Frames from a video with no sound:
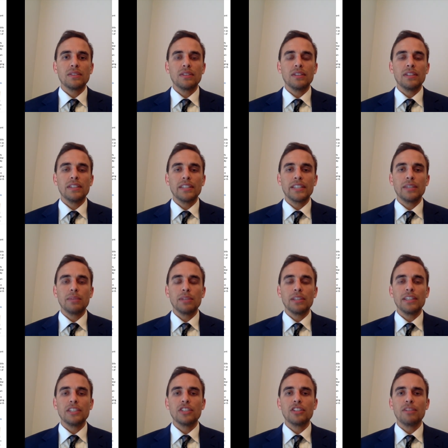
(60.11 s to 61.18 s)
or an
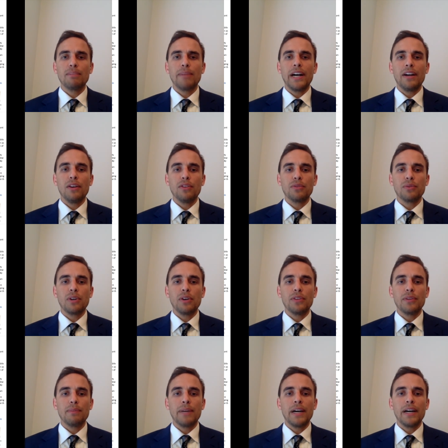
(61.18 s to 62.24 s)
accumulation of bile throughout
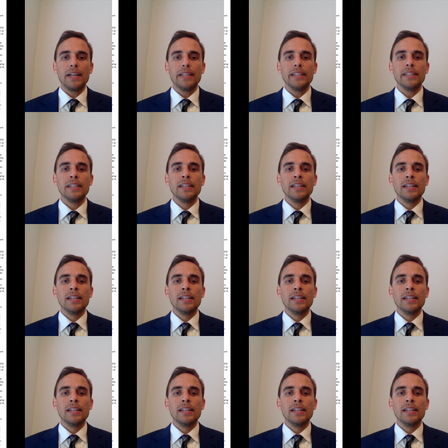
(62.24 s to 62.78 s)
the body.